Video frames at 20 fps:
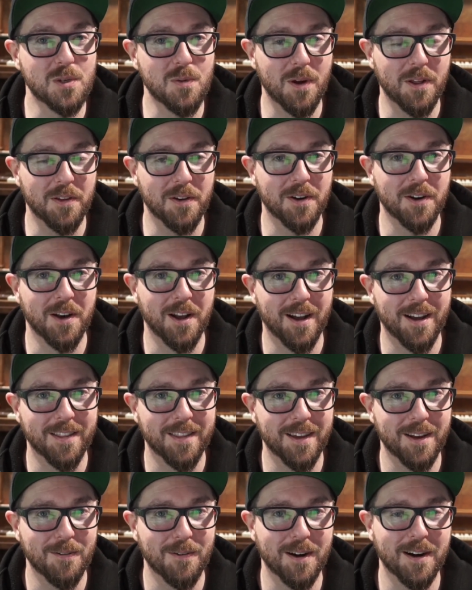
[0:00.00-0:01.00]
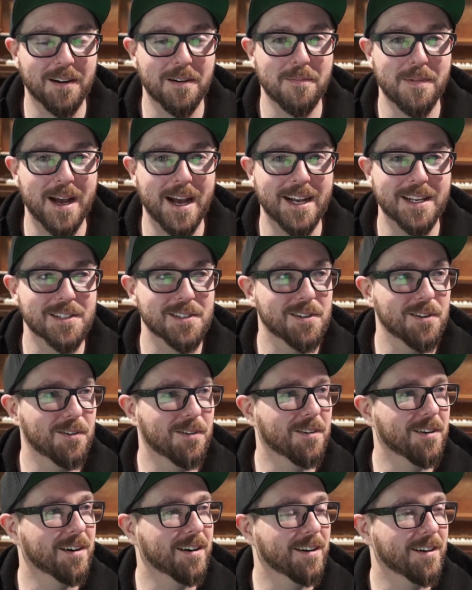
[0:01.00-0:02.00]
whether or not they wear a mask
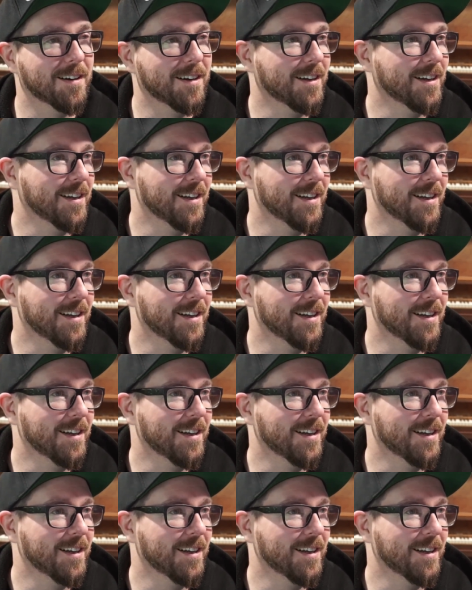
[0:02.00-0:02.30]
or